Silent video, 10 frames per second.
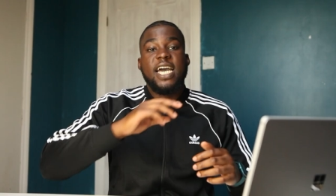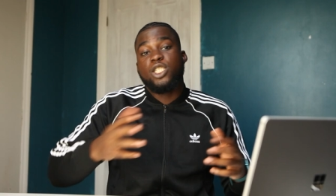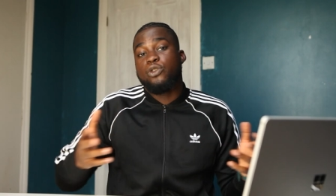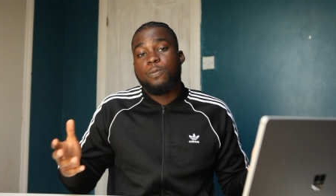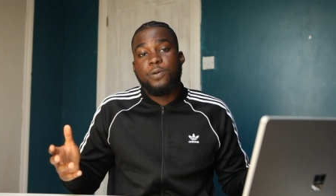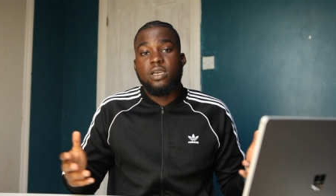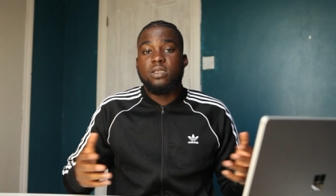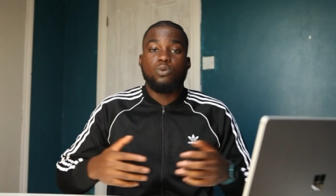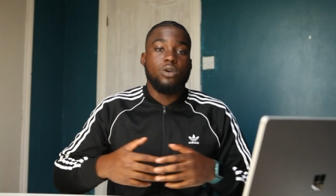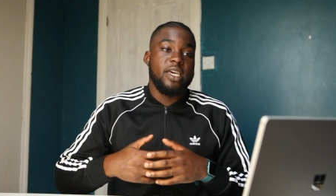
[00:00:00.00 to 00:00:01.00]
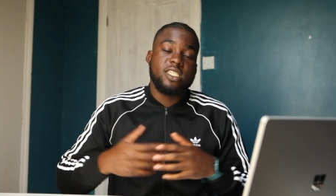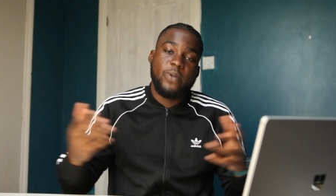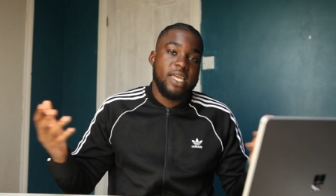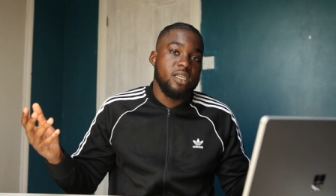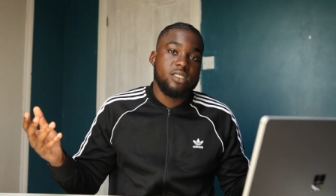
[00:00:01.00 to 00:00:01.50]
As Europeans were
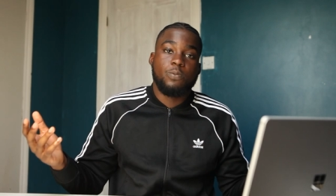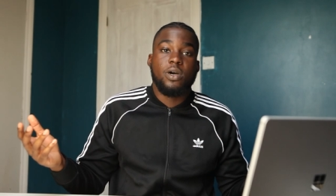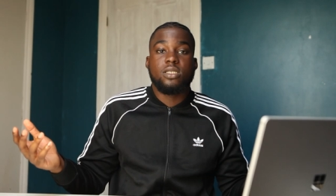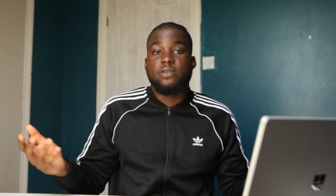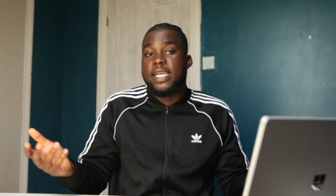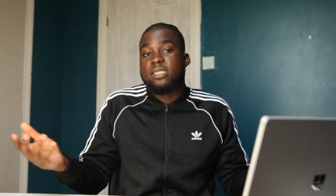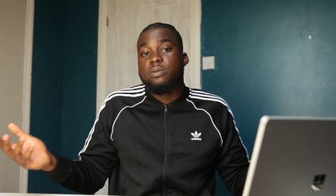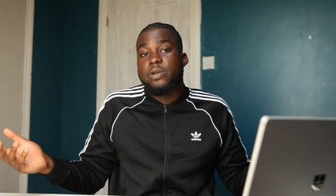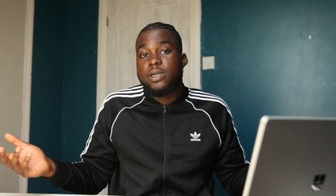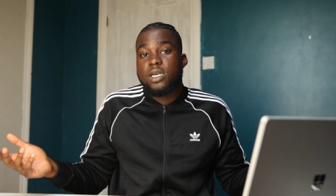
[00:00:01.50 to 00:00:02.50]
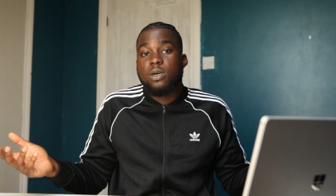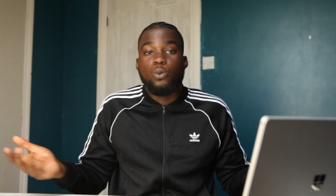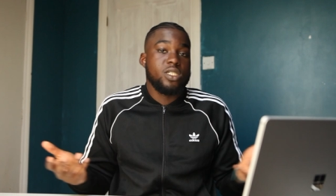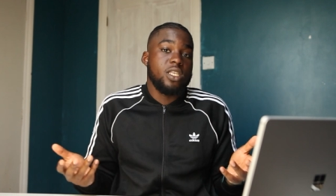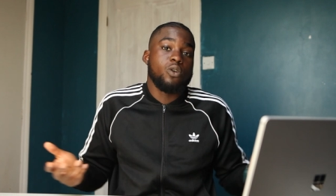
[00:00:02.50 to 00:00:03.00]
expanding to parts of Latin America,
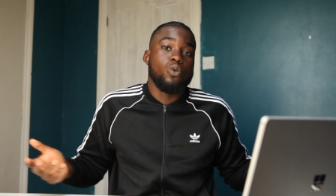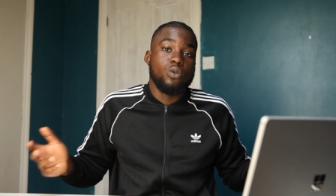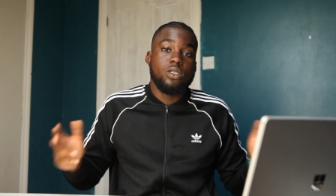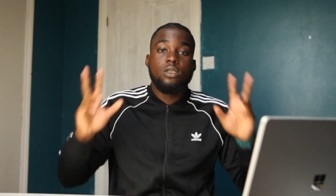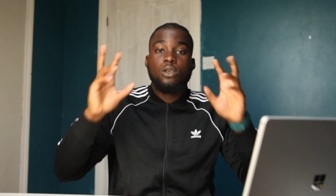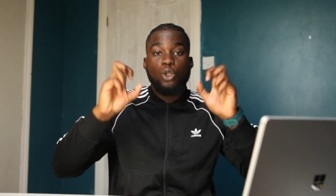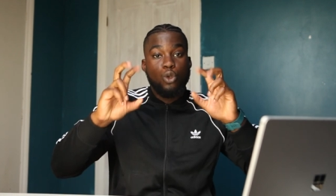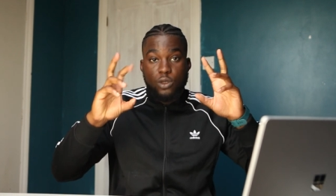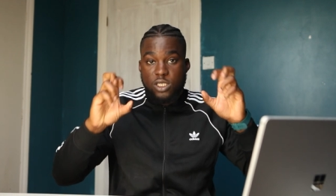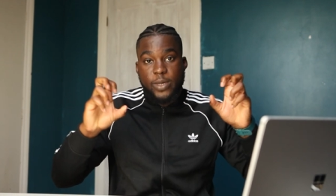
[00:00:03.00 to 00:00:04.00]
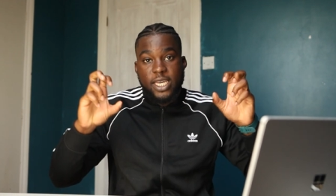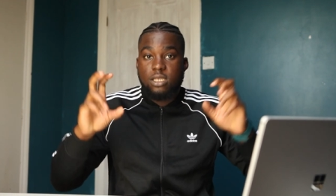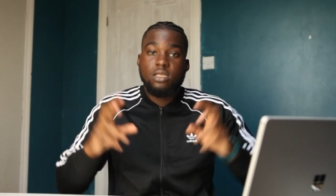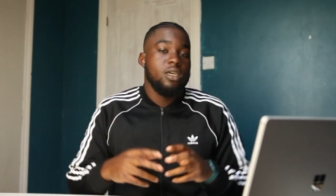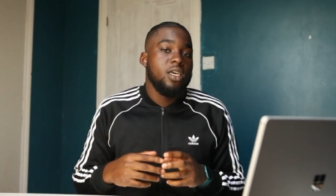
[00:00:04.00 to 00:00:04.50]
which they called New
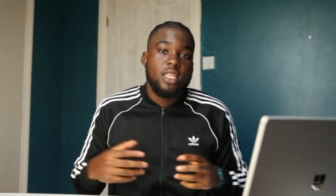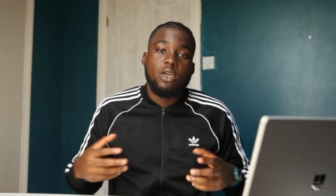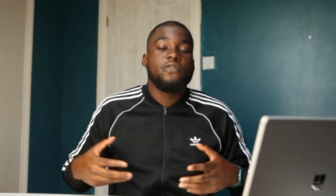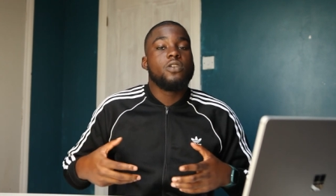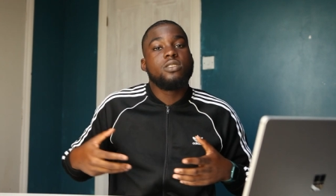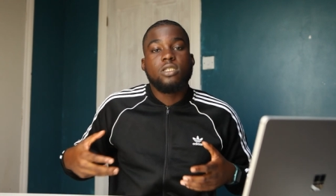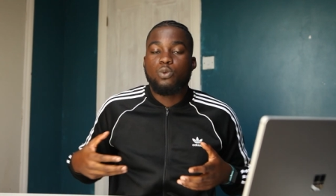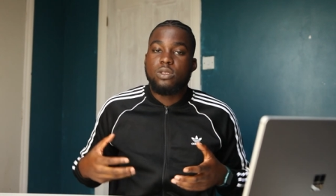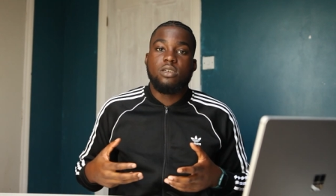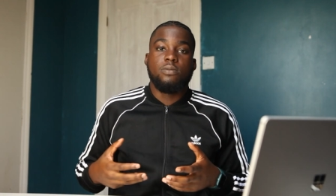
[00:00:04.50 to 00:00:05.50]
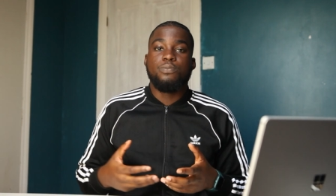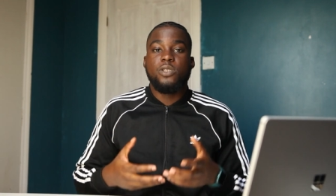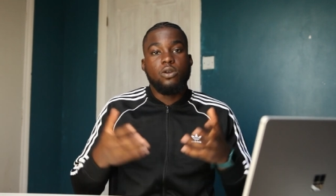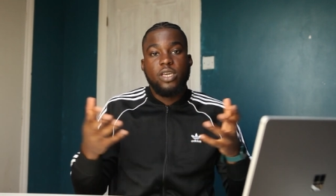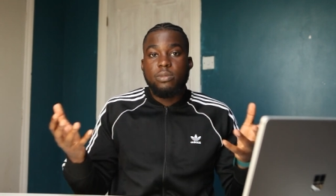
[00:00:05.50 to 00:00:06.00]
Spain, they often took with them, you
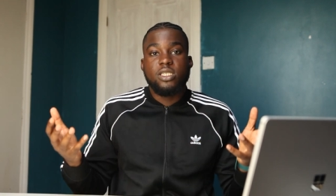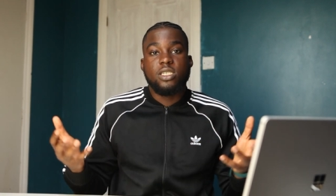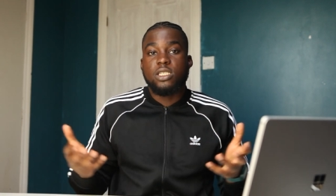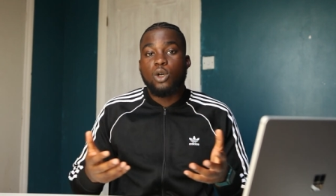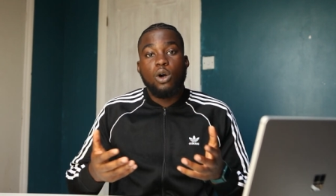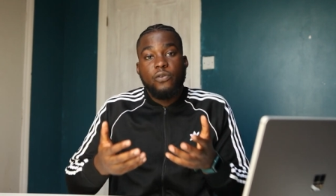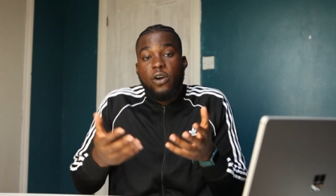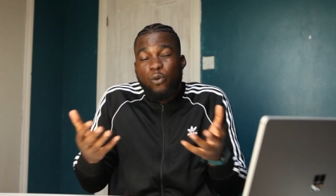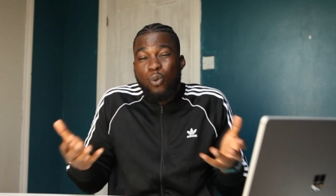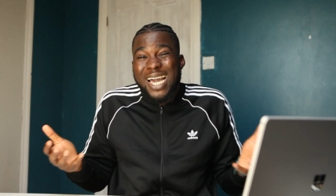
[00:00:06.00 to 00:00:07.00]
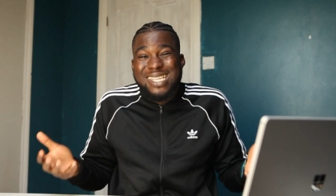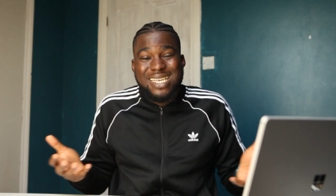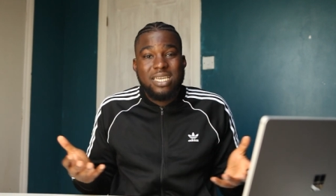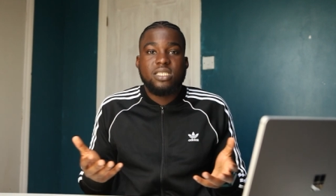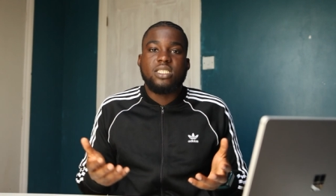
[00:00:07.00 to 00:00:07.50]
know, images of white
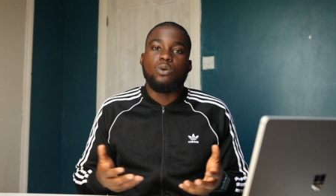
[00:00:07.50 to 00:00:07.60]
deity,